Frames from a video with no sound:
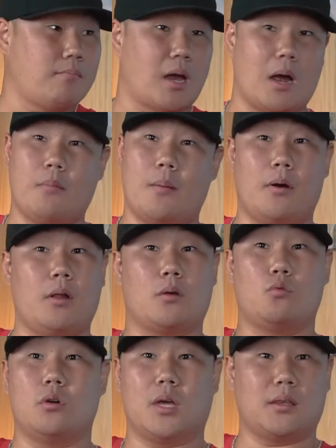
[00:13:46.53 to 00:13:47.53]
Like, I remember,
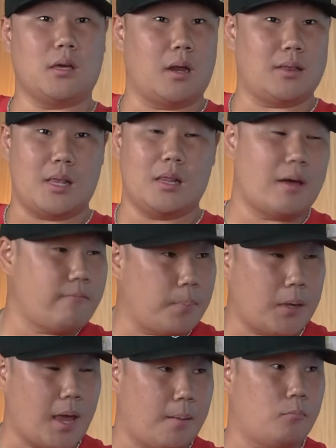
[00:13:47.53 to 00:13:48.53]
like, we'll get done at 11
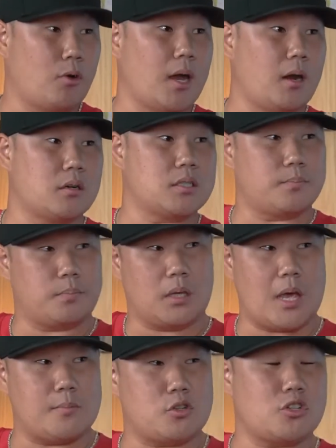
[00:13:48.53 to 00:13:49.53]
p.m., right? Our
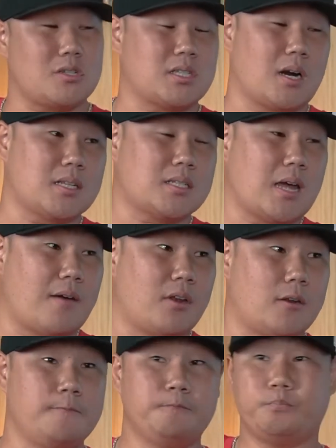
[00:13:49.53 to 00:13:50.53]
games usually start at
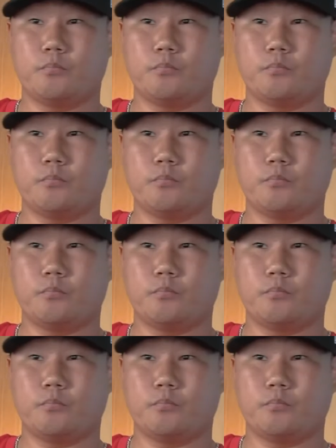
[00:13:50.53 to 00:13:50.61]
7.